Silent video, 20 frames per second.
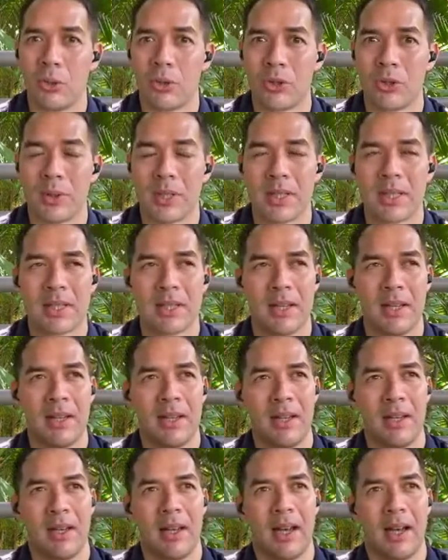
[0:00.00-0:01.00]
to us,
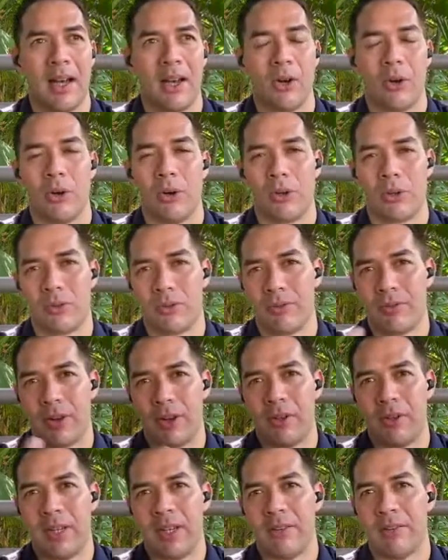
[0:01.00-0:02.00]
or
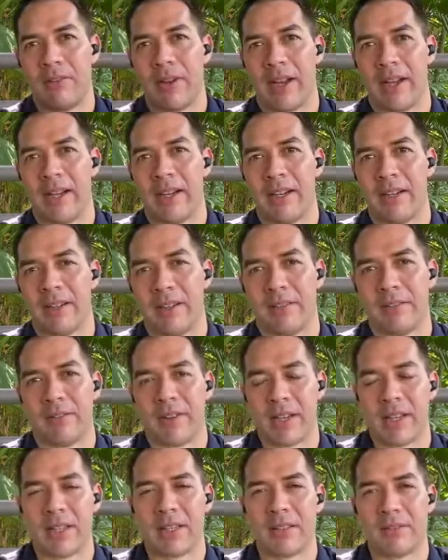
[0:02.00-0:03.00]
phone in via
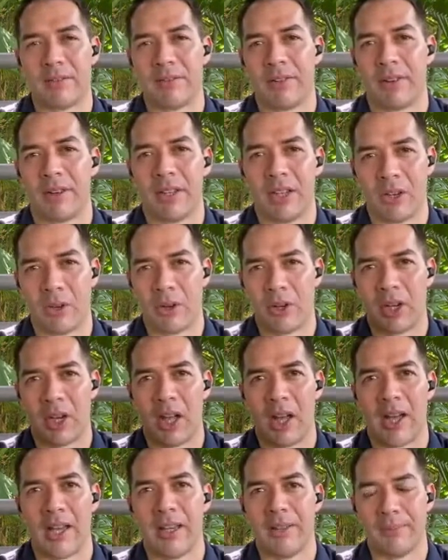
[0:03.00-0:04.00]

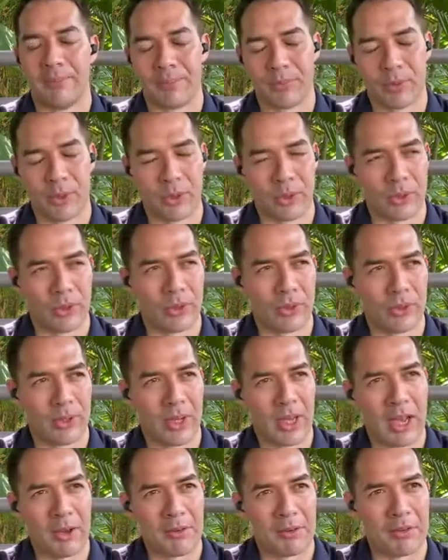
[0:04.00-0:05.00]
online or
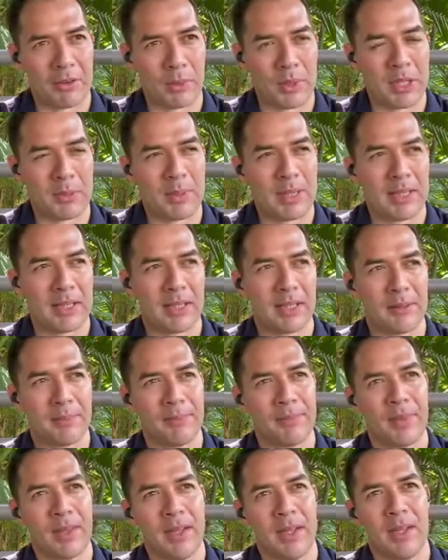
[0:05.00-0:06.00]
however we speak to them.
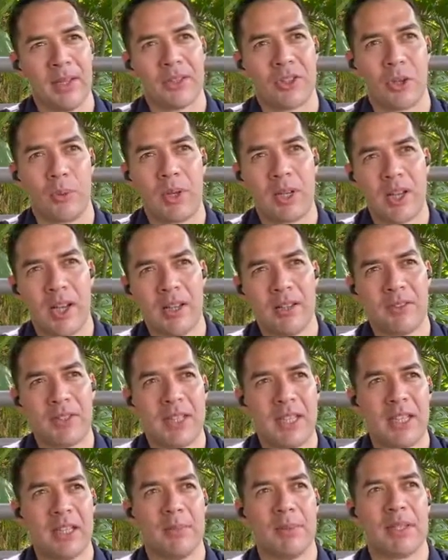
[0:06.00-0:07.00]
So we kind of
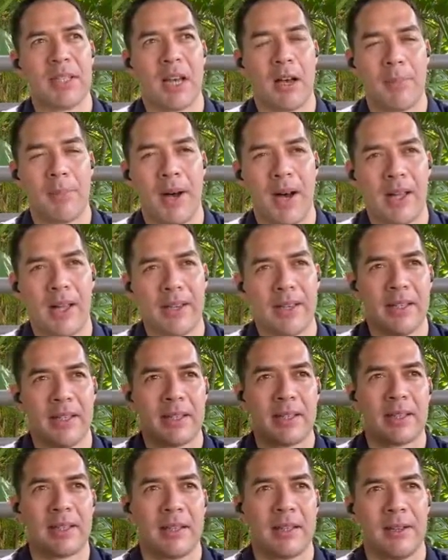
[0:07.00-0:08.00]
see them as our
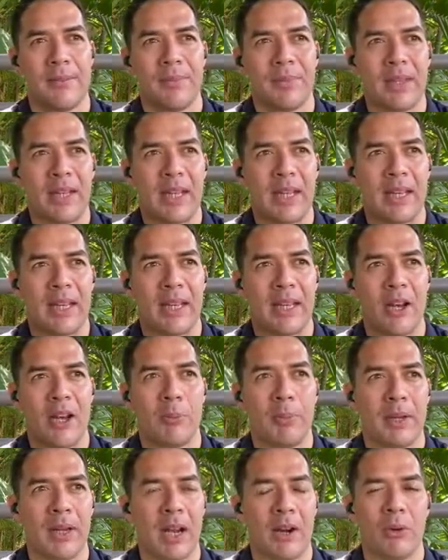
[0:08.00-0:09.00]
partners in
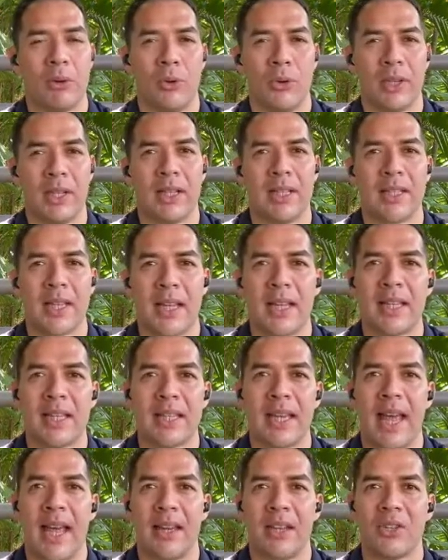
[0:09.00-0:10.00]
helping our audience
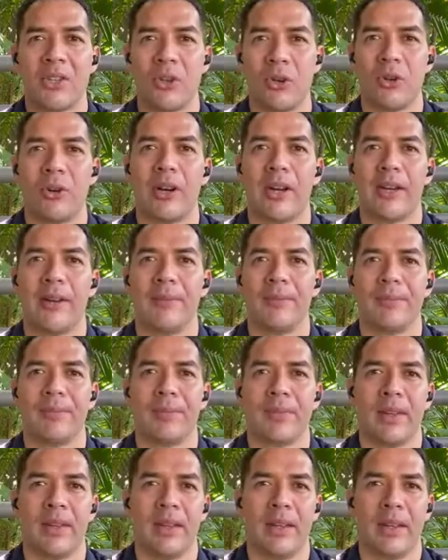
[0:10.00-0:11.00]
understand a story.
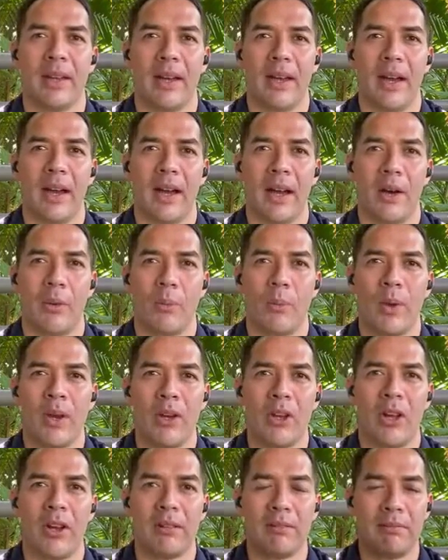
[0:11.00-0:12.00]
We're
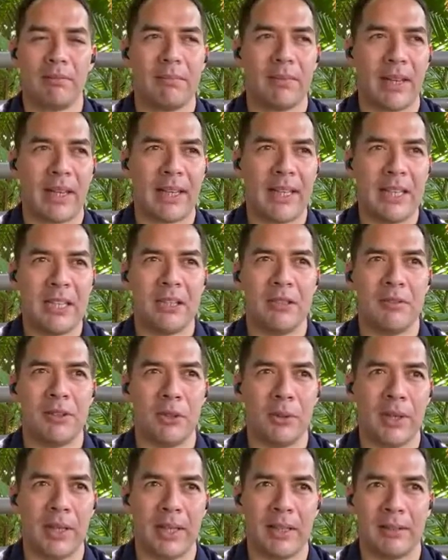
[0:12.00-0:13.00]
not like
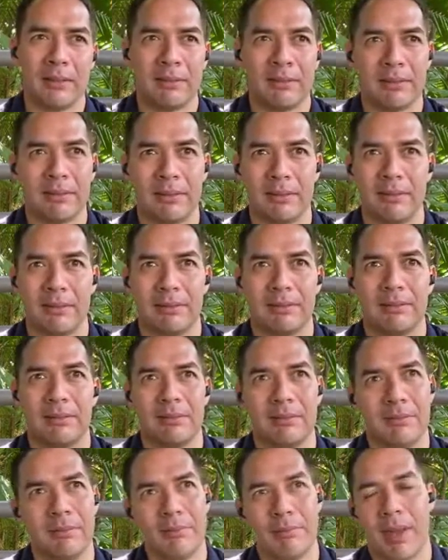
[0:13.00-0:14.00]
interviewing
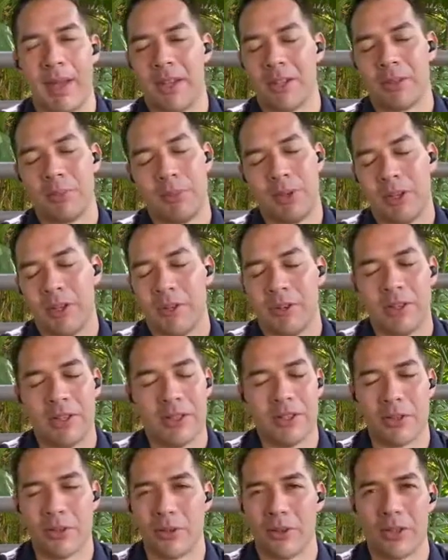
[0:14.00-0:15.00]
mass
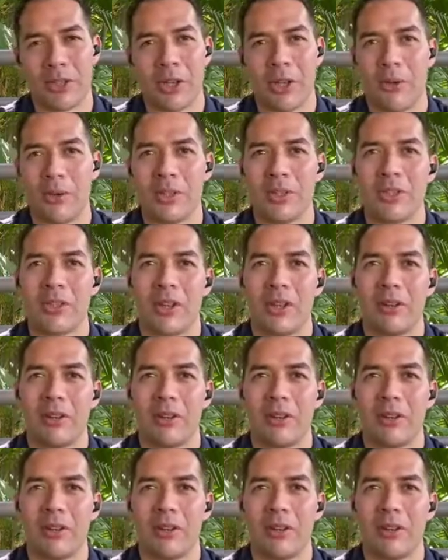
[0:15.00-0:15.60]
murderers, or it's not.